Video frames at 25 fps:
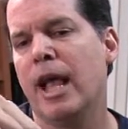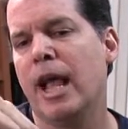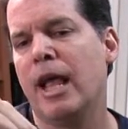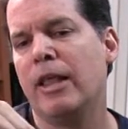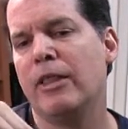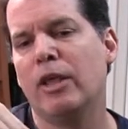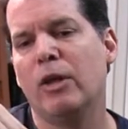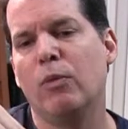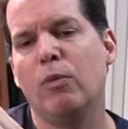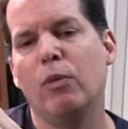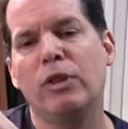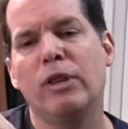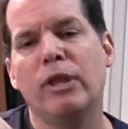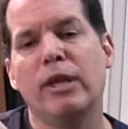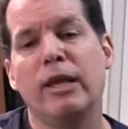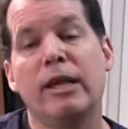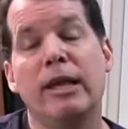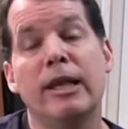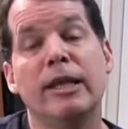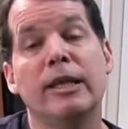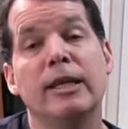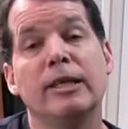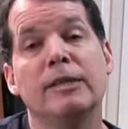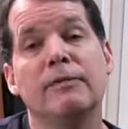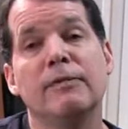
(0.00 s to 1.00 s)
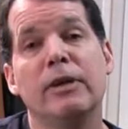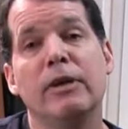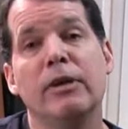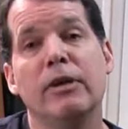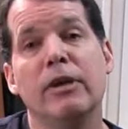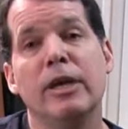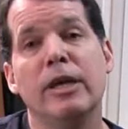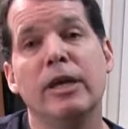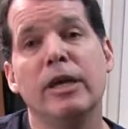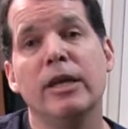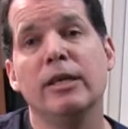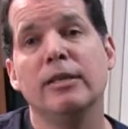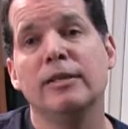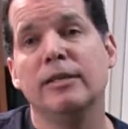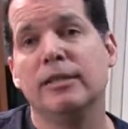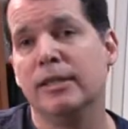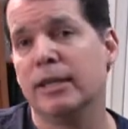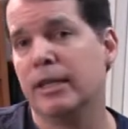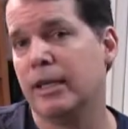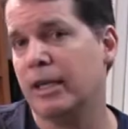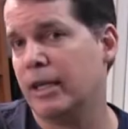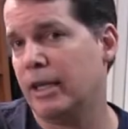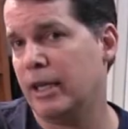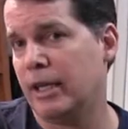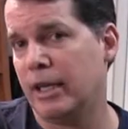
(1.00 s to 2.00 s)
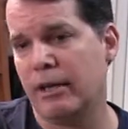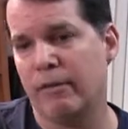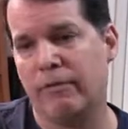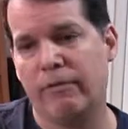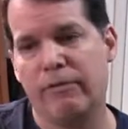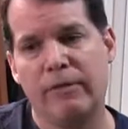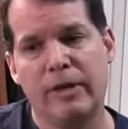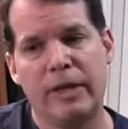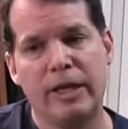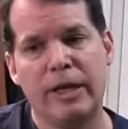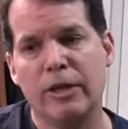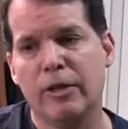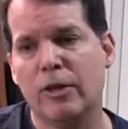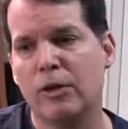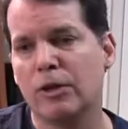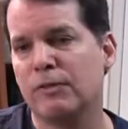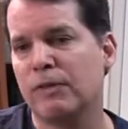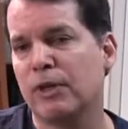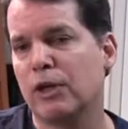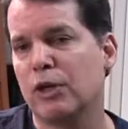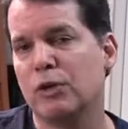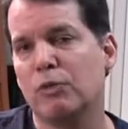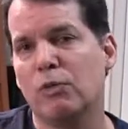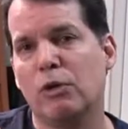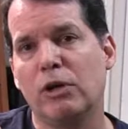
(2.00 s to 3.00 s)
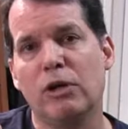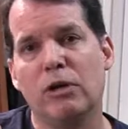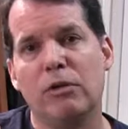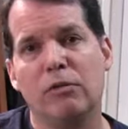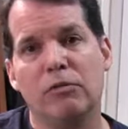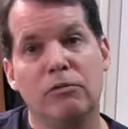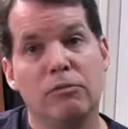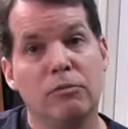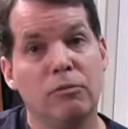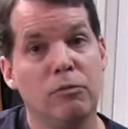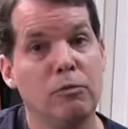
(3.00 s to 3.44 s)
And then when the index finger hits, if any of those fingers want to